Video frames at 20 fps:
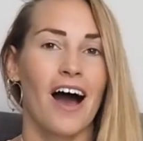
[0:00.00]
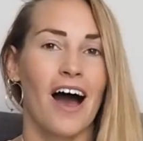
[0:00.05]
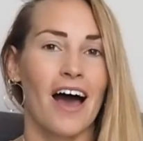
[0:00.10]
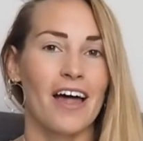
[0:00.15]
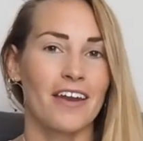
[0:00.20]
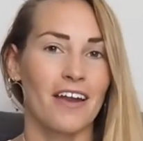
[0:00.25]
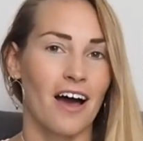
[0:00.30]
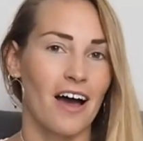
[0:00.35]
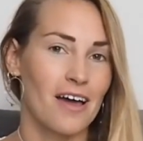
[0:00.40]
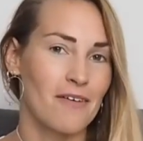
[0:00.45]

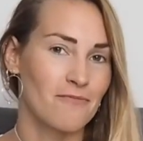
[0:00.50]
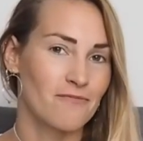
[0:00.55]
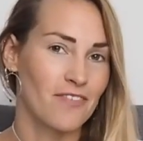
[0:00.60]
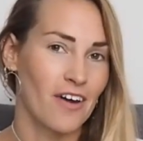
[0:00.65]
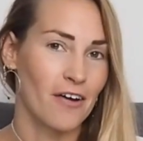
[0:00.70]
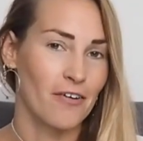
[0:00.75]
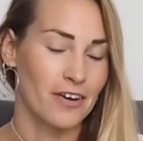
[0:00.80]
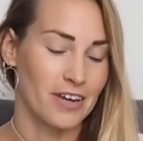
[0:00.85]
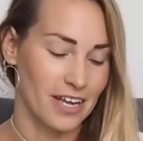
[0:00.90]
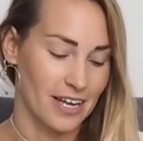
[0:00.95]
and I'm
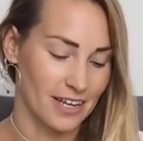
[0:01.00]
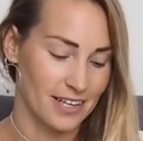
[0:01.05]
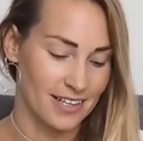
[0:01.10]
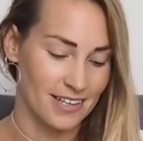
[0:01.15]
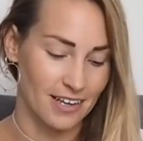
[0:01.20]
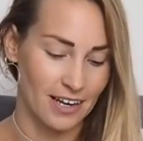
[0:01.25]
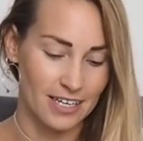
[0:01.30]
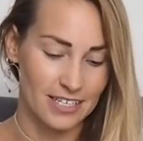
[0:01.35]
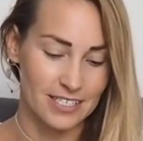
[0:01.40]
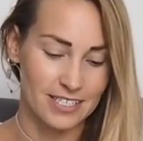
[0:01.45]
very
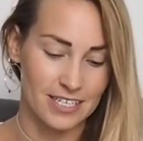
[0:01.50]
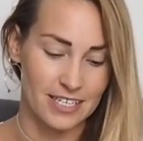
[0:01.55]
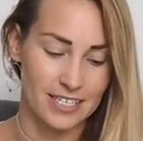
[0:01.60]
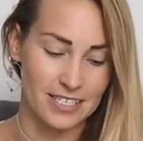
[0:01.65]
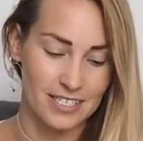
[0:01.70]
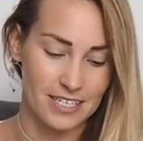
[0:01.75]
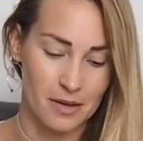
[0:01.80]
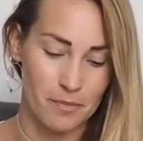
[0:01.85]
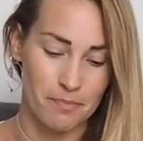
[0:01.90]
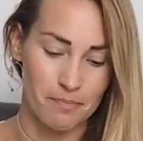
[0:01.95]

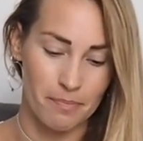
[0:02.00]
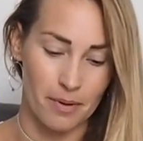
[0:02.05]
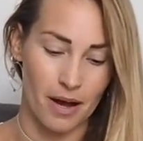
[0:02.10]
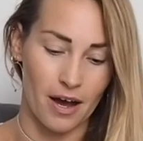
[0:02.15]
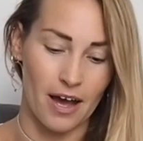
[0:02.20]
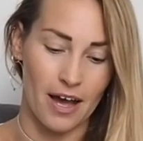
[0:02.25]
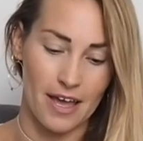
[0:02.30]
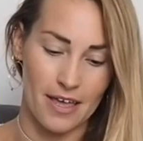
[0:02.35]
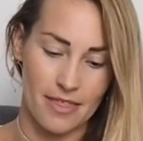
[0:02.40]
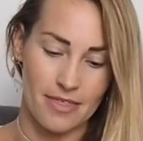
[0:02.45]
excited
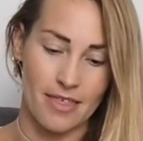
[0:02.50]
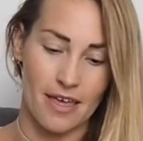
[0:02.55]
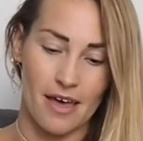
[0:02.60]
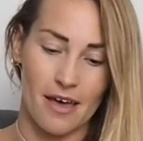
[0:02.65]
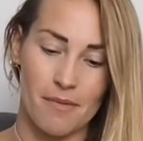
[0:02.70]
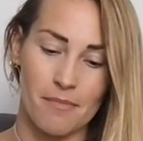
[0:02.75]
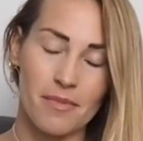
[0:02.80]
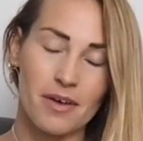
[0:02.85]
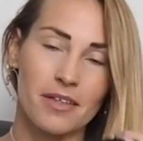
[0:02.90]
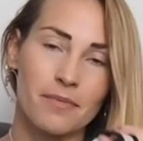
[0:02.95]
by
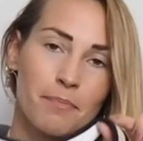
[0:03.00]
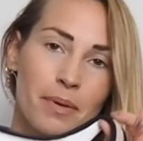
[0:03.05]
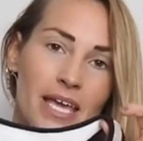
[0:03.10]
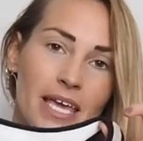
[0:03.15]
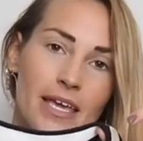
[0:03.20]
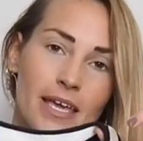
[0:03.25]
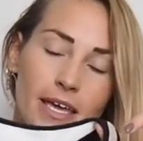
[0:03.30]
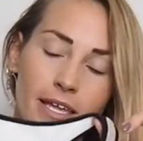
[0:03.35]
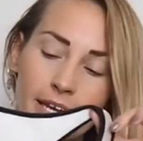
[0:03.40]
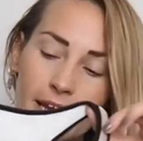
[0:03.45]
them.
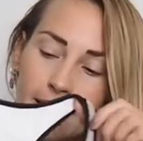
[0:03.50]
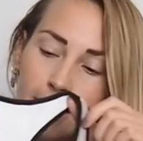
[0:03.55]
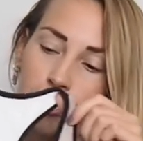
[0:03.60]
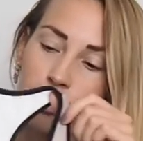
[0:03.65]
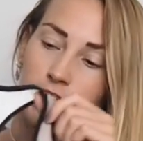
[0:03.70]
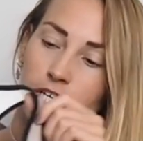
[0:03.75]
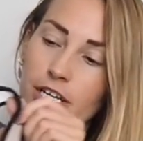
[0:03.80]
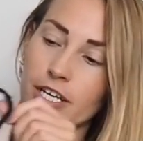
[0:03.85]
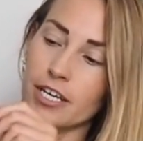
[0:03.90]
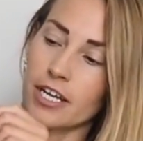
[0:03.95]
P
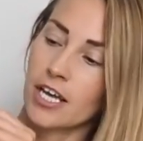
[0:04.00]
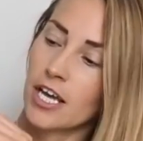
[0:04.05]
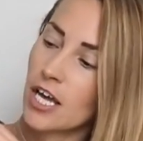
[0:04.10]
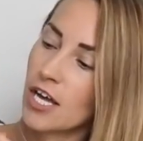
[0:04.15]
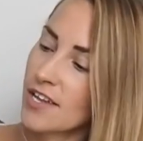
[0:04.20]
Nation.